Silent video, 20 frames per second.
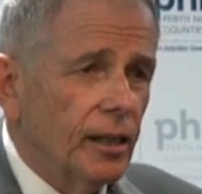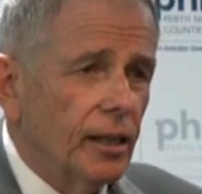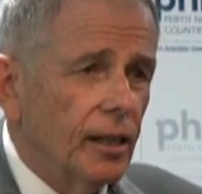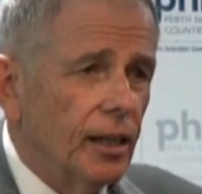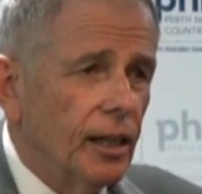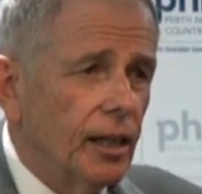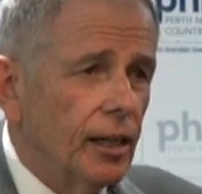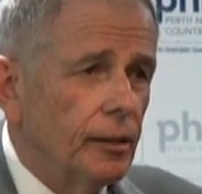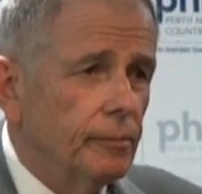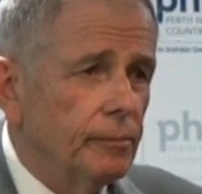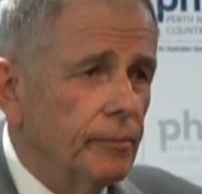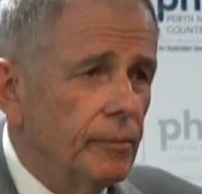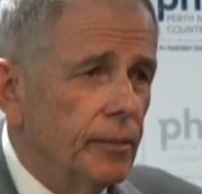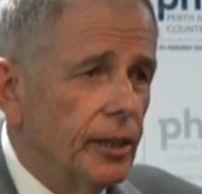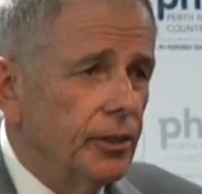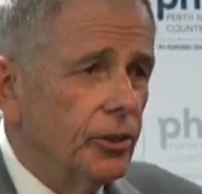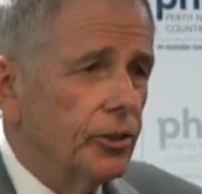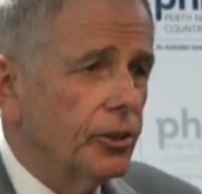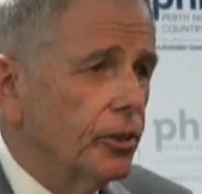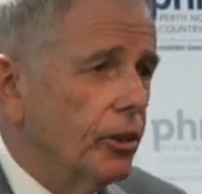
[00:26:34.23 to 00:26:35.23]

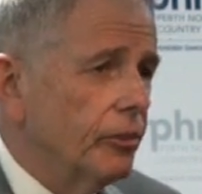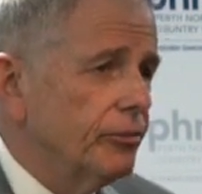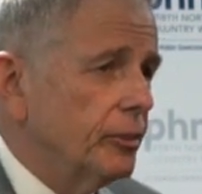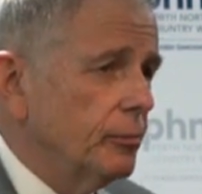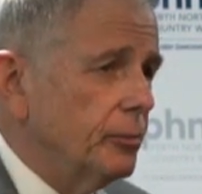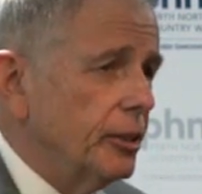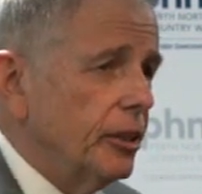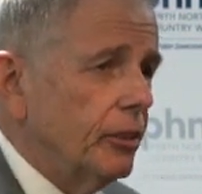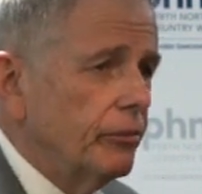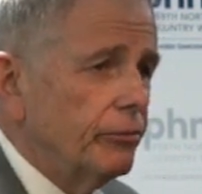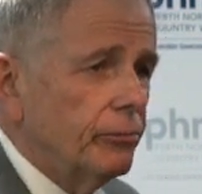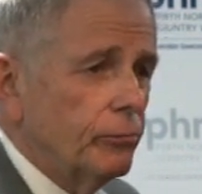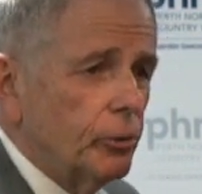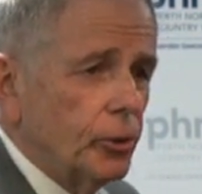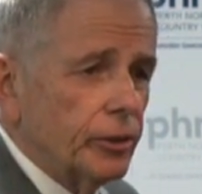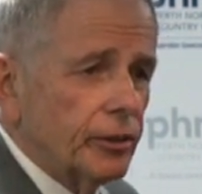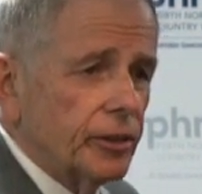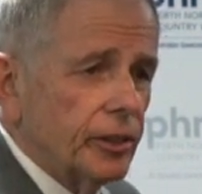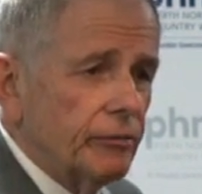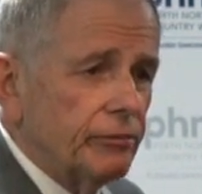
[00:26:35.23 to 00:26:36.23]
And you can often be off
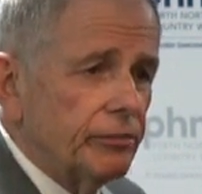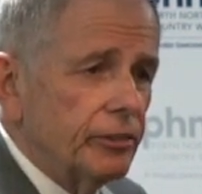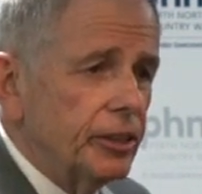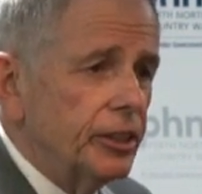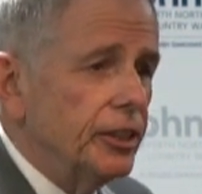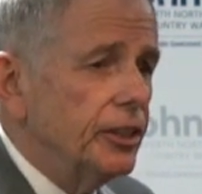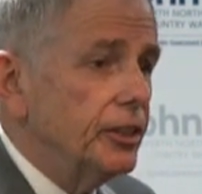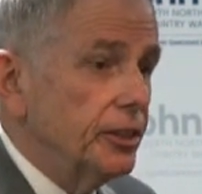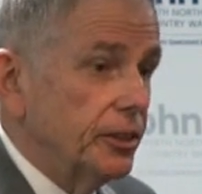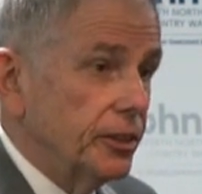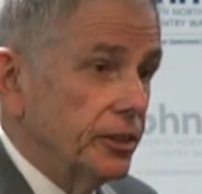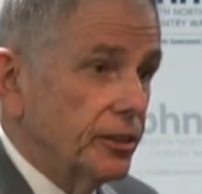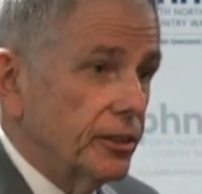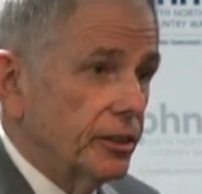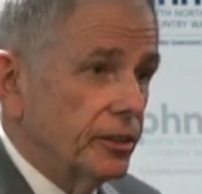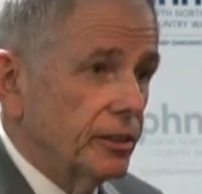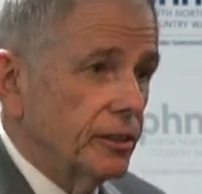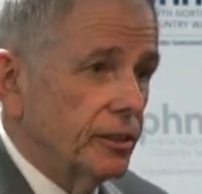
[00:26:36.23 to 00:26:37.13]
work then for years.